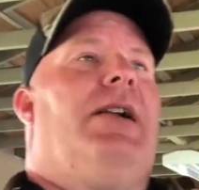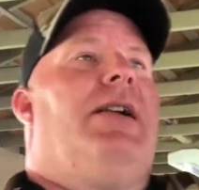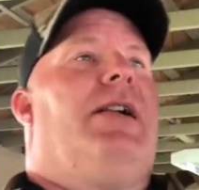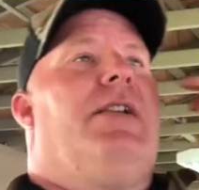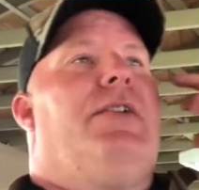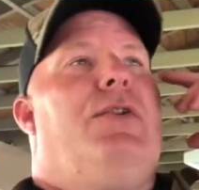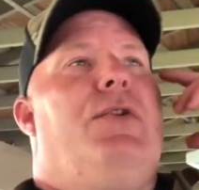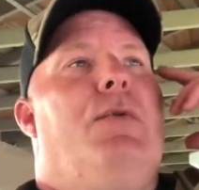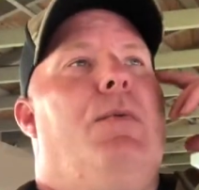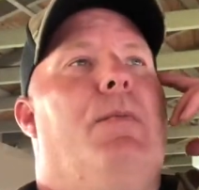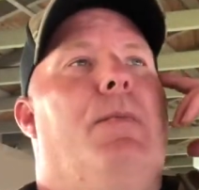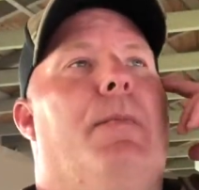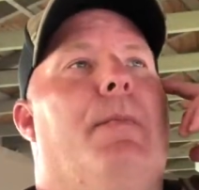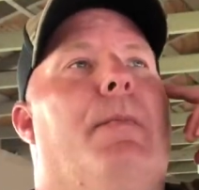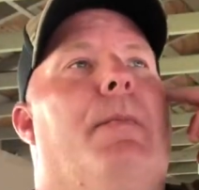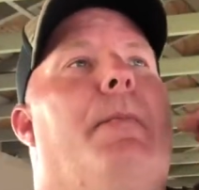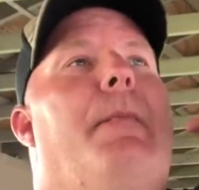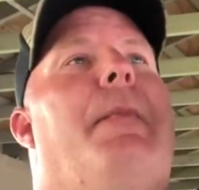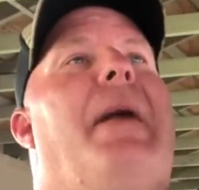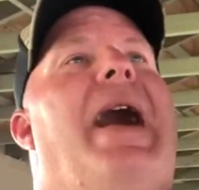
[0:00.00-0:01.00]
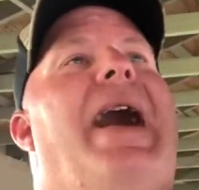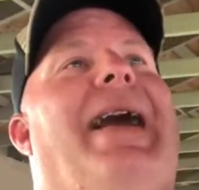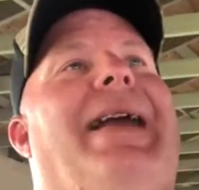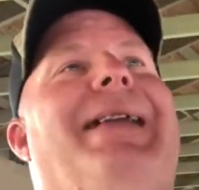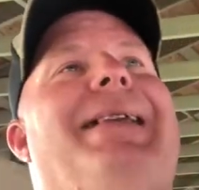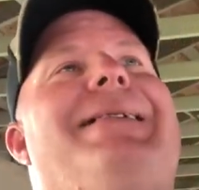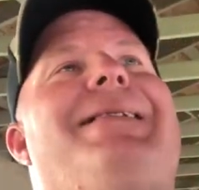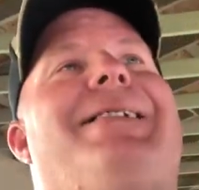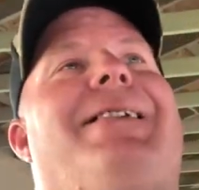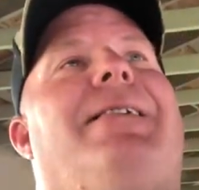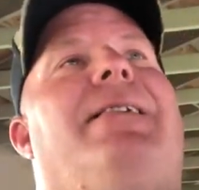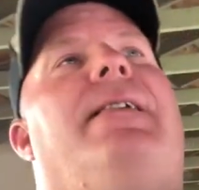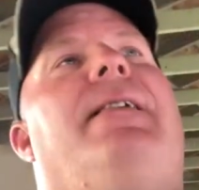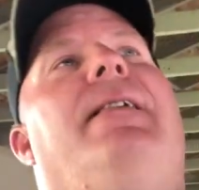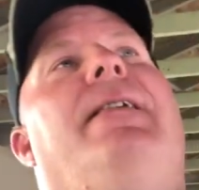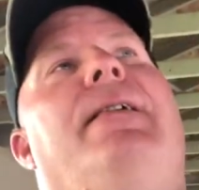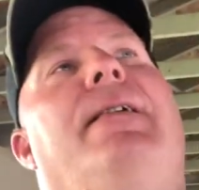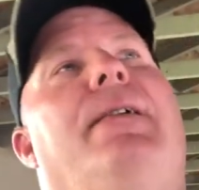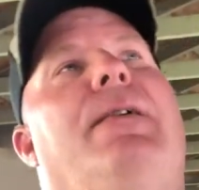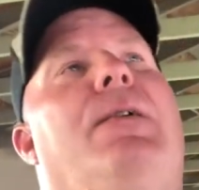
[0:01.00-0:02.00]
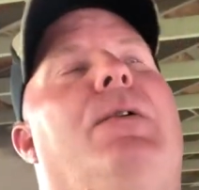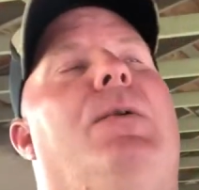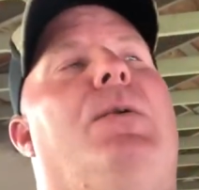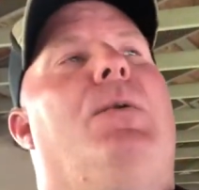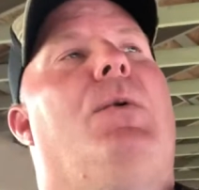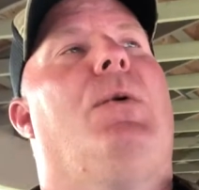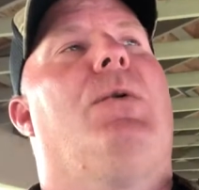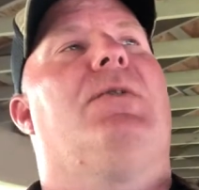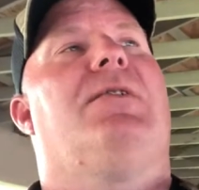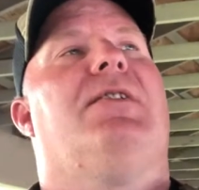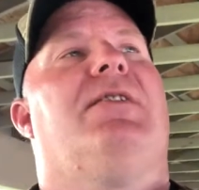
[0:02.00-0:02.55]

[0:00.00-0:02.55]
you might want